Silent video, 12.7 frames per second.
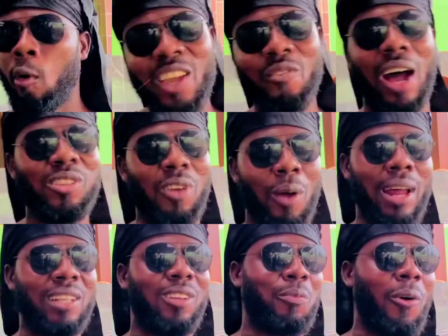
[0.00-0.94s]
Ivan
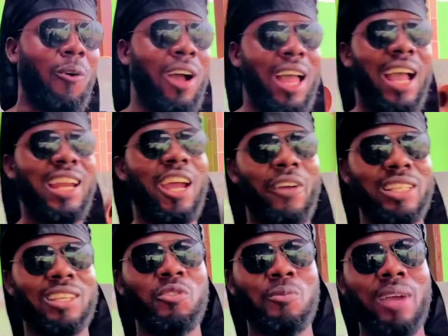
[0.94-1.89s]
Squabras upon and every
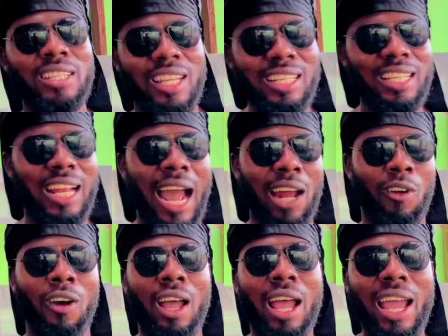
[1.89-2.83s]
single medium in
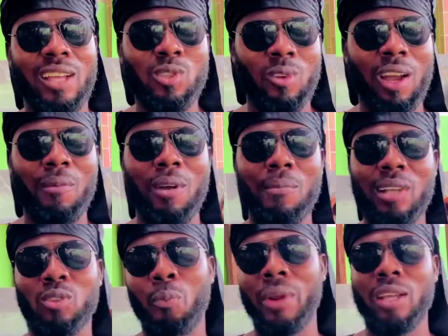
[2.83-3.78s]
Hano and so ever
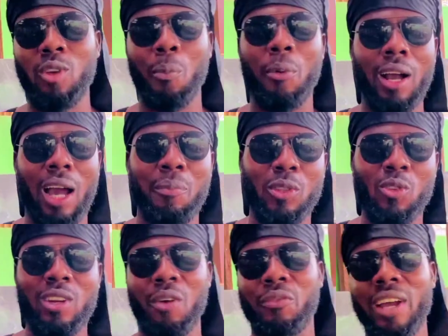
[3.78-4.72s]
basso. Prince Oppong
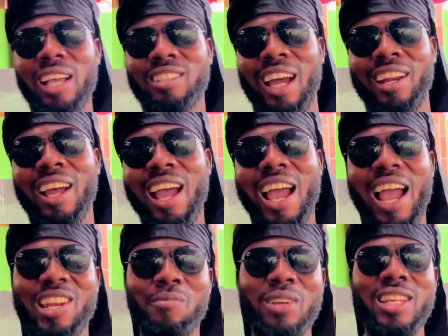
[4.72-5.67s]
capitulated the fire sun
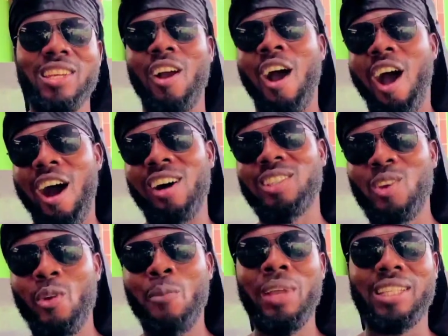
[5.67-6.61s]
and in the until
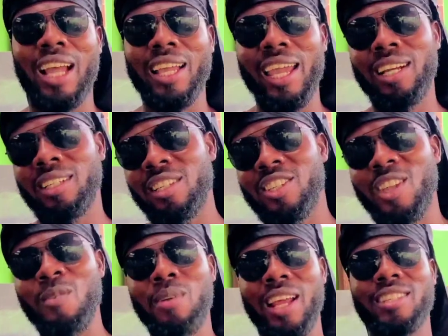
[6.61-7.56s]
we meet again.
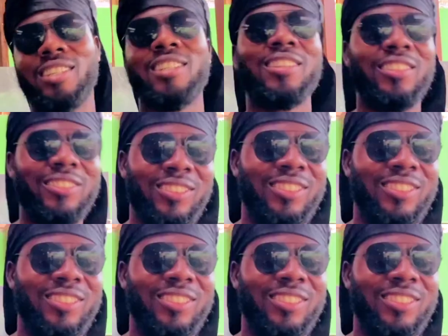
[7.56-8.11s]
Stay blessed.